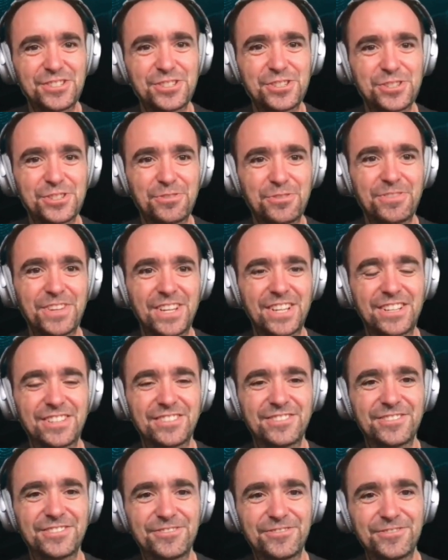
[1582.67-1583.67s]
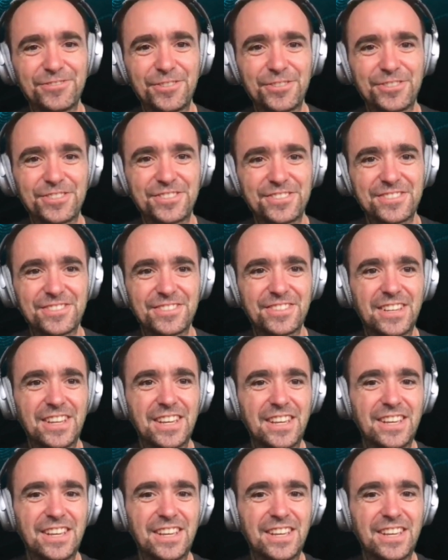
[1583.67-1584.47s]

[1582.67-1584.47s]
showing first